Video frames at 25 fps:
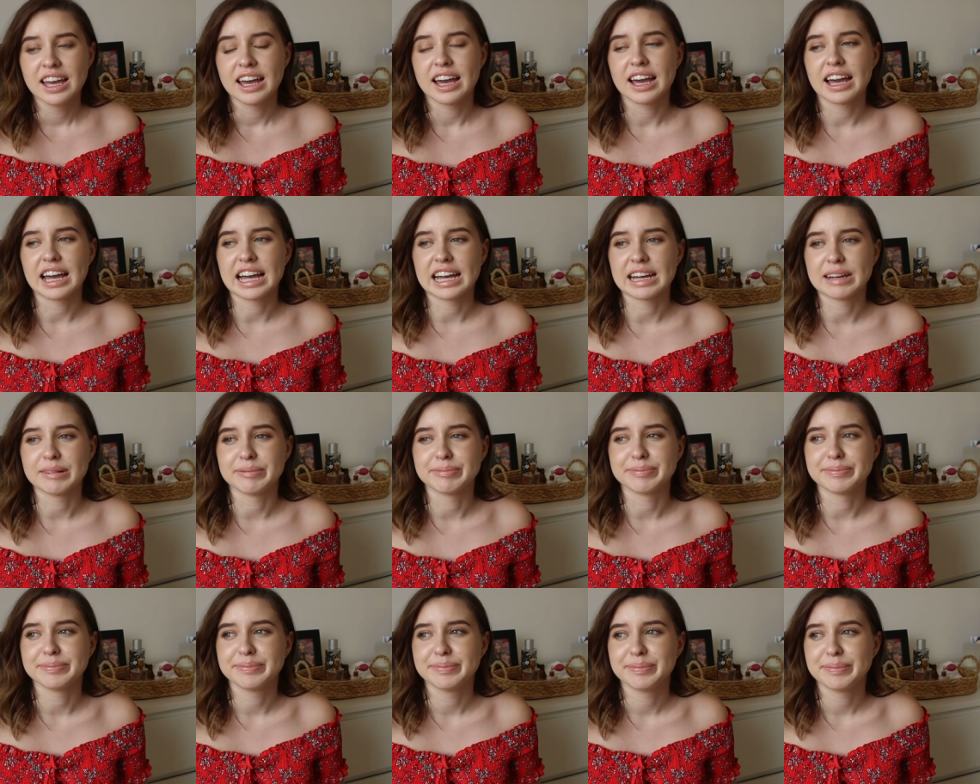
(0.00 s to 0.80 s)

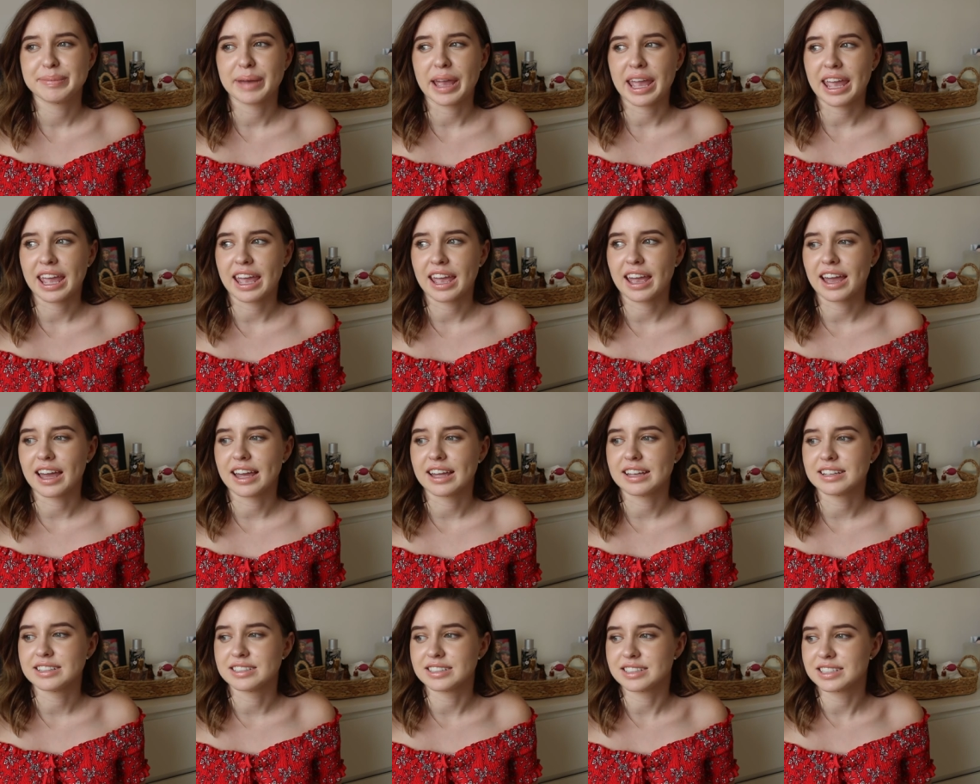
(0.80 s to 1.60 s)

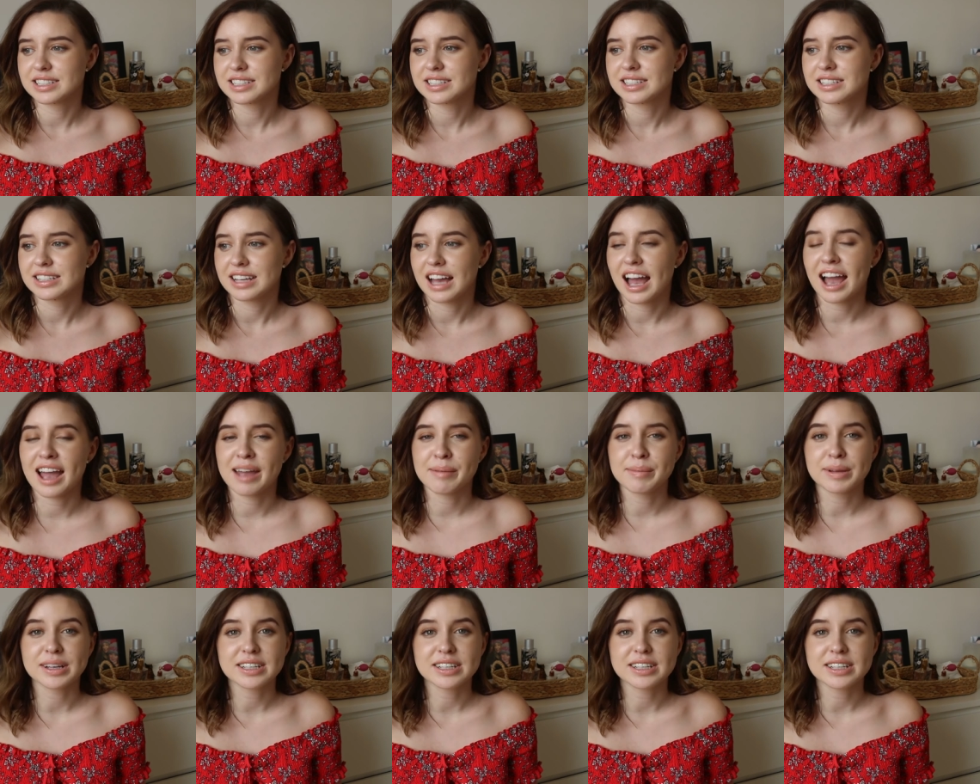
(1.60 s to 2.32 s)
And I'm